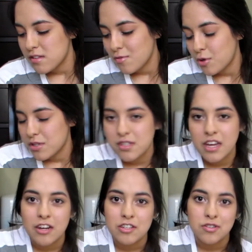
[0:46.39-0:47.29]
Of course, the
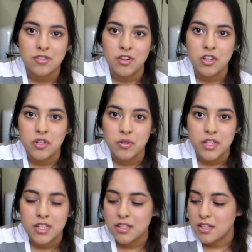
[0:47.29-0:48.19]
characters are
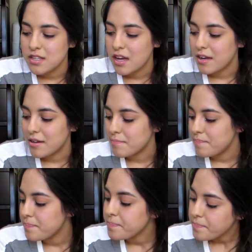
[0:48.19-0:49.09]
included um,
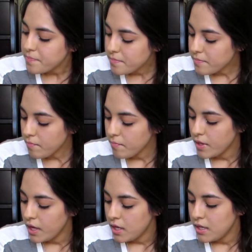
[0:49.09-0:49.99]

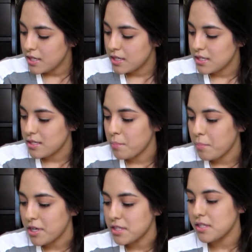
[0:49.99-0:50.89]
in some
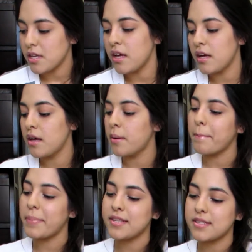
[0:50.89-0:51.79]
parts,
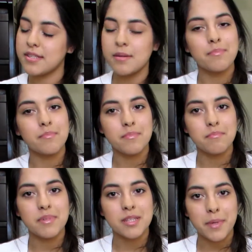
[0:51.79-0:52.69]
but
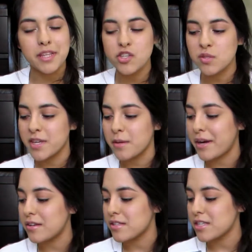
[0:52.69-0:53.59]
it's mainly just Mickey
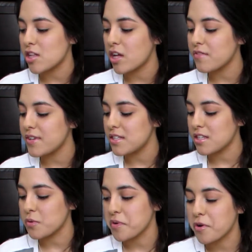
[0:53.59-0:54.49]
Mouse, and a lot of it is
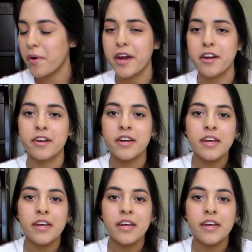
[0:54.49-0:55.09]
going to require